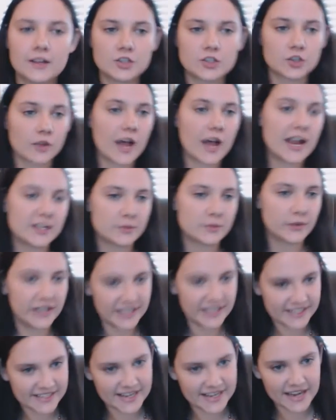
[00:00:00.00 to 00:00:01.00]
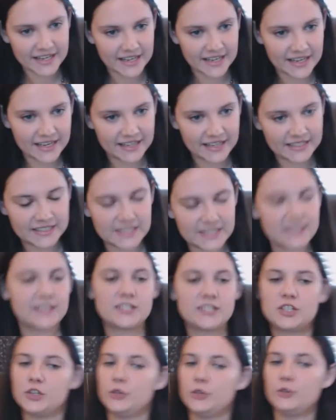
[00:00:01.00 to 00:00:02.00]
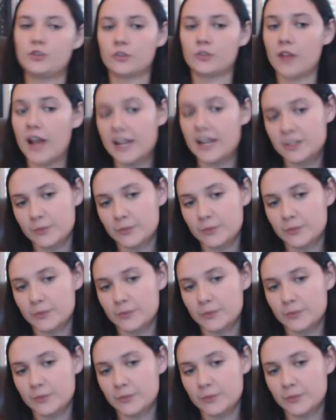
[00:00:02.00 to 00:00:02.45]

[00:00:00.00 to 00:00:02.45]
July 22nd to July